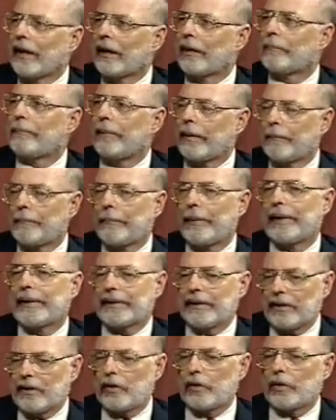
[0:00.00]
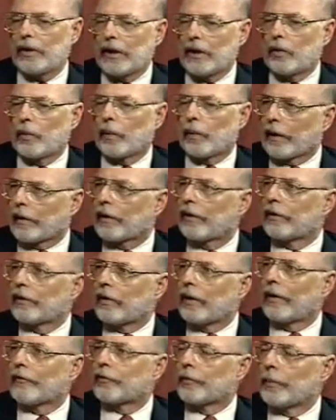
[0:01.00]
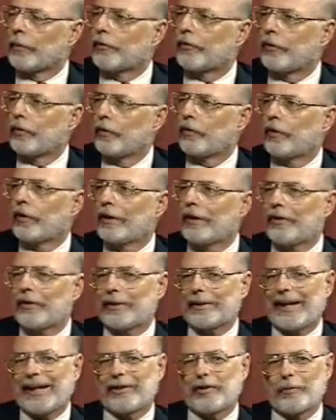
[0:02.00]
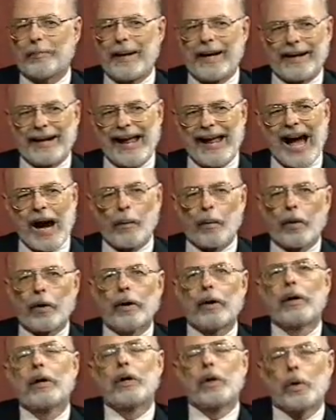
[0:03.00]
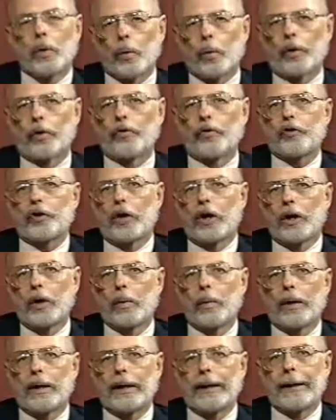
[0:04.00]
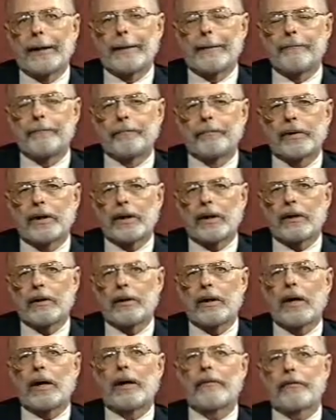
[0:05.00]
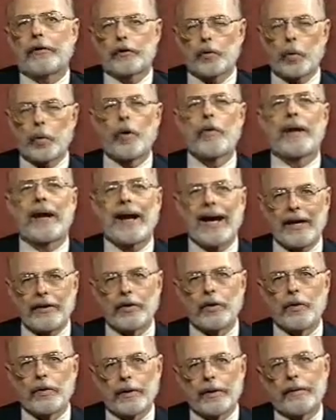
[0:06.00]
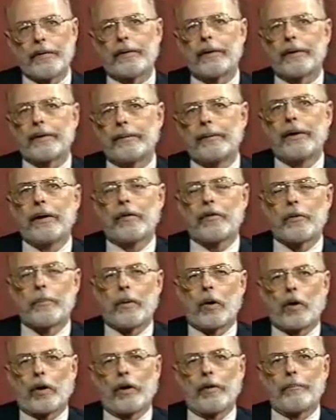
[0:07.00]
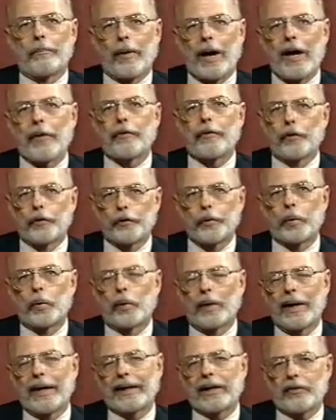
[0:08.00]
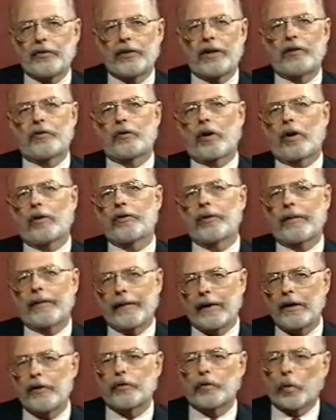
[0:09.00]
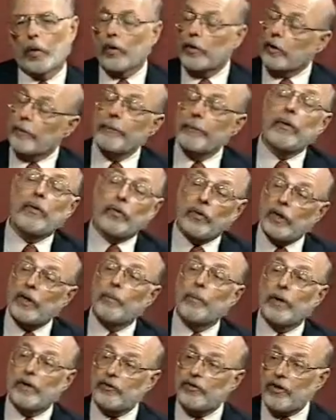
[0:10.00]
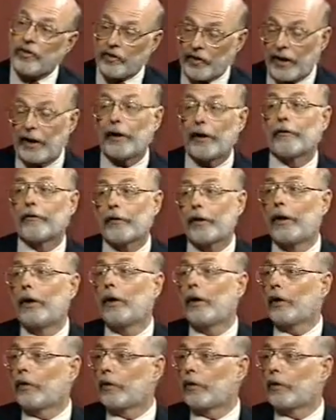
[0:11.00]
Yeah, but you do need to wear good, comfortable shoes, and it takes about an hour or so. The tour that I do, the bar and brothel tour, like I said, starts at the Historical Museum, which itself